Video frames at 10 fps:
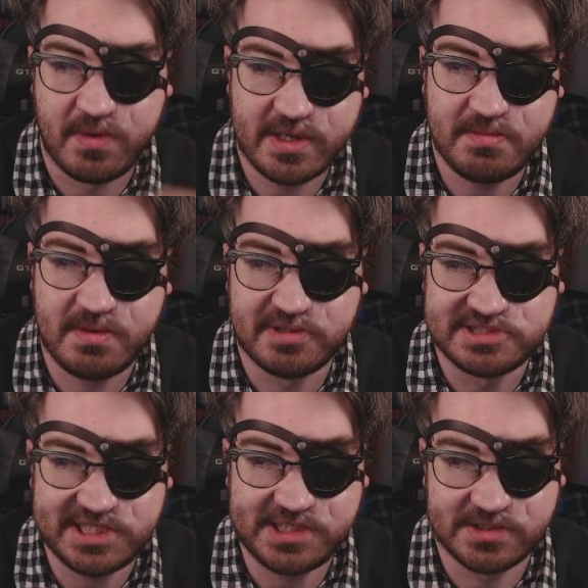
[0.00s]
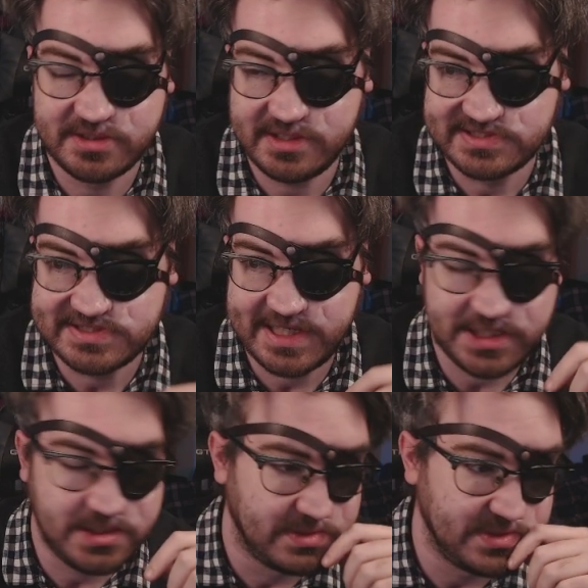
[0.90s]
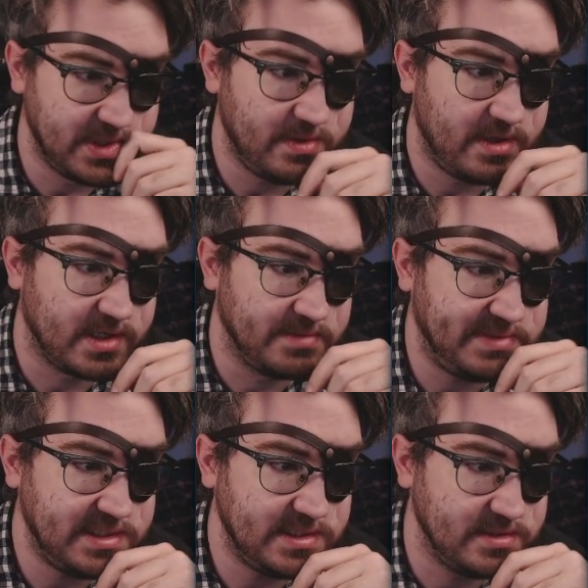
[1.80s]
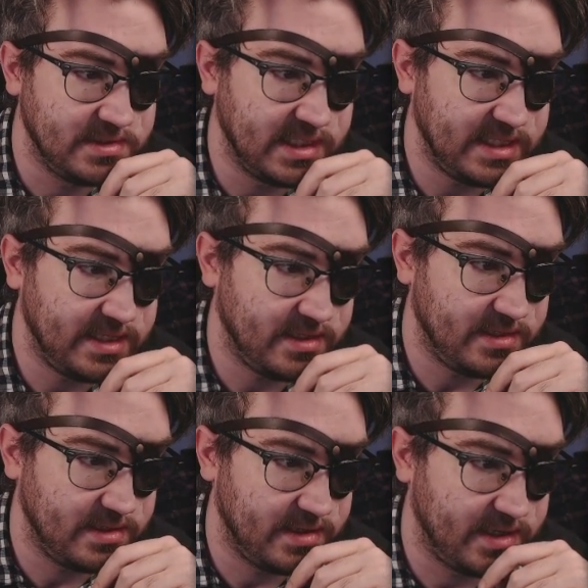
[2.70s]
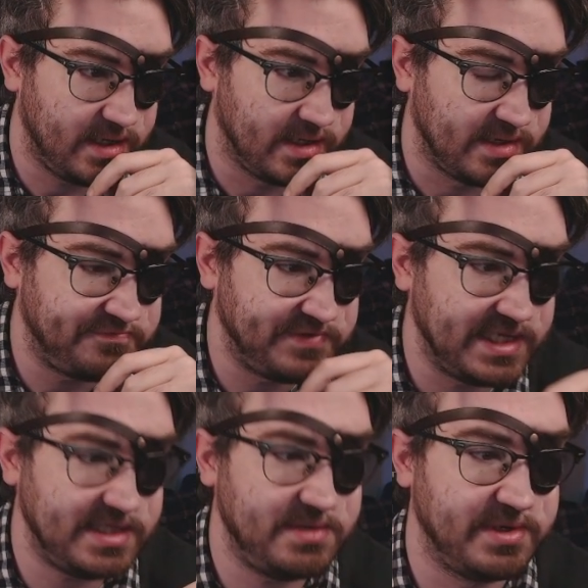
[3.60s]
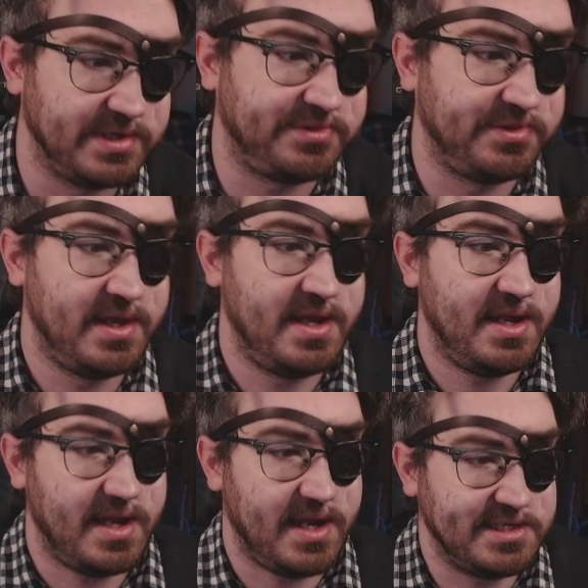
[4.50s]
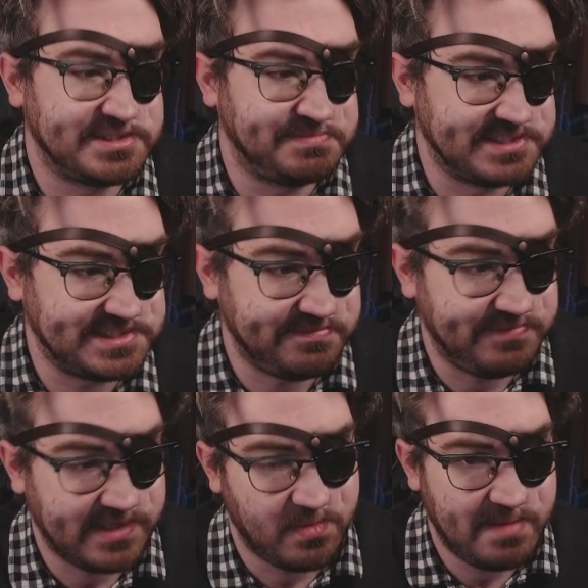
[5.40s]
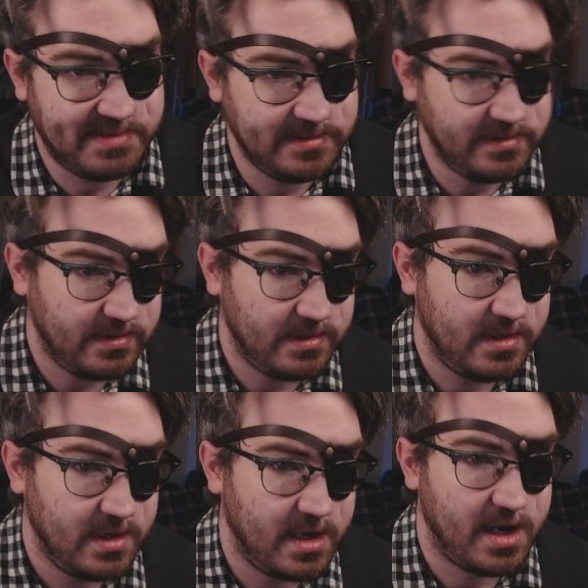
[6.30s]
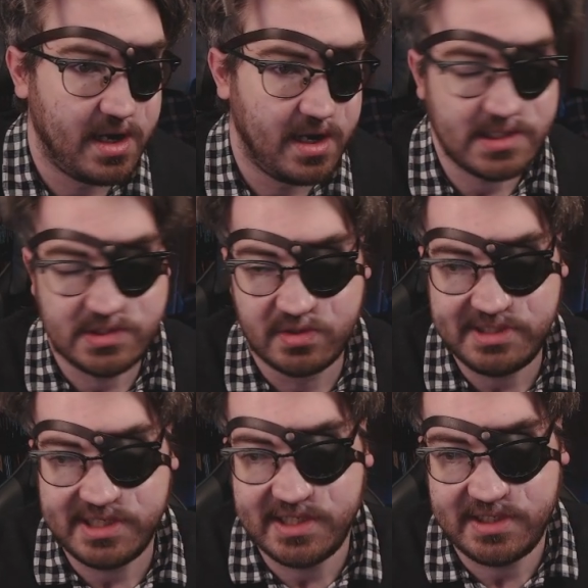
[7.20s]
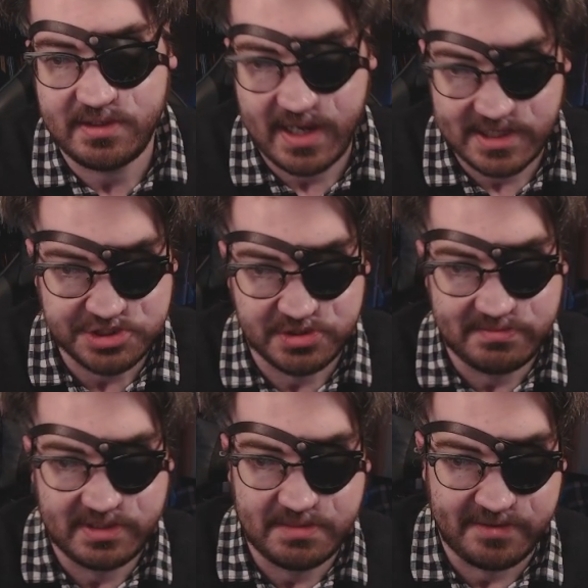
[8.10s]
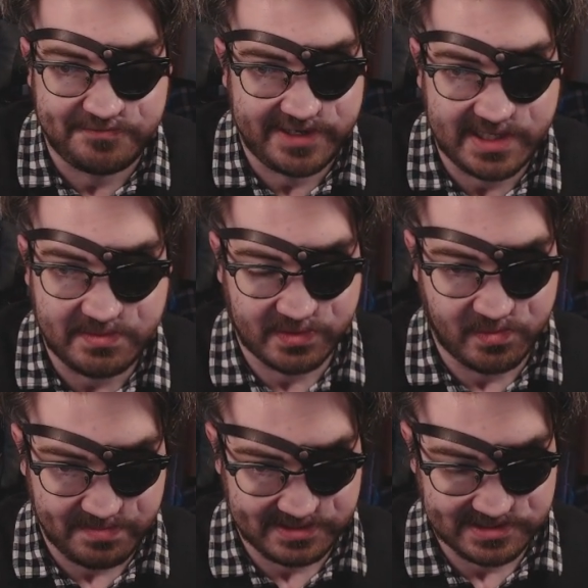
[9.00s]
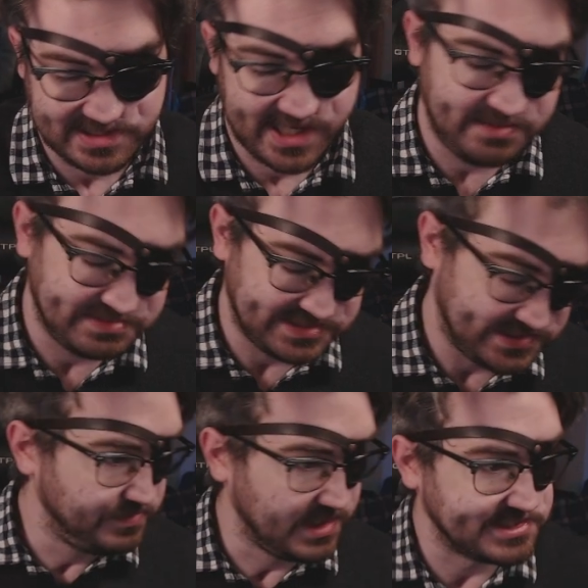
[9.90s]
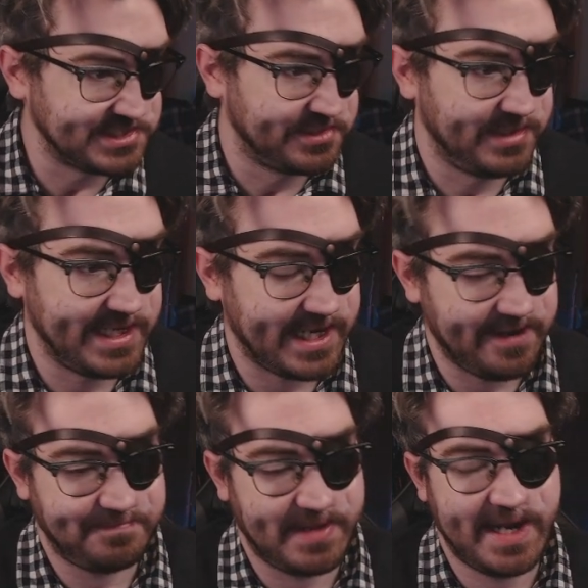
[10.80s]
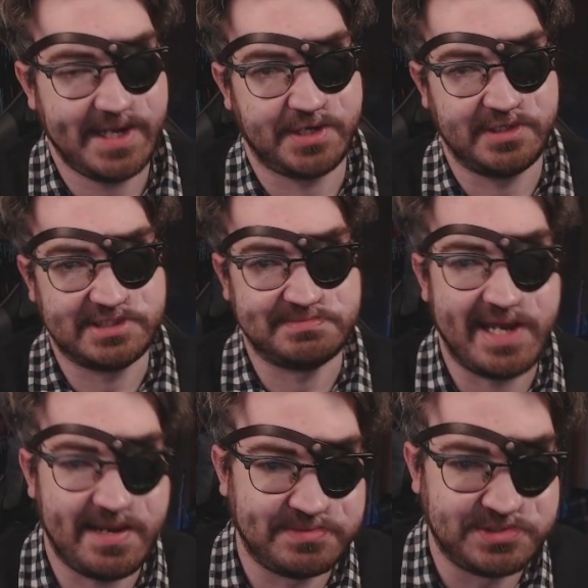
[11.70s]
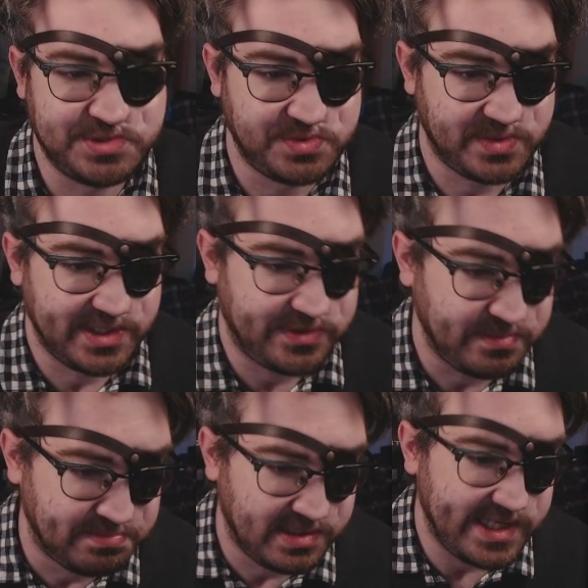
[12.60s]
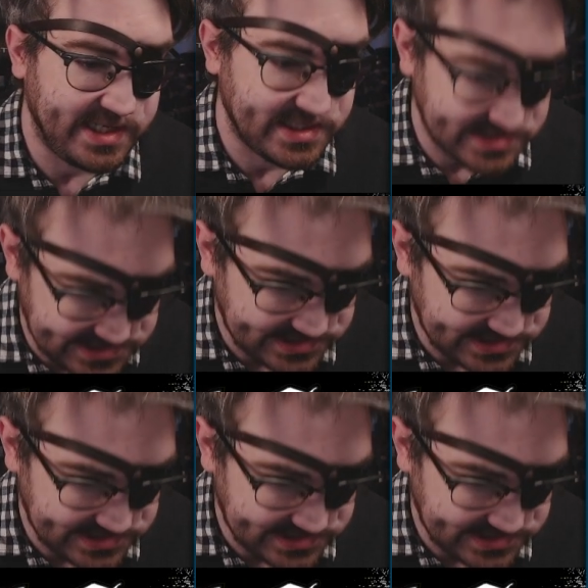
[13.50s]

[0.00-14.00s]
in particular is that you will no longer be getting an affinity with a specific weapon. You'll be getting, as you level up, affinity with weapon types. So, like, I increase my aptitude with blades.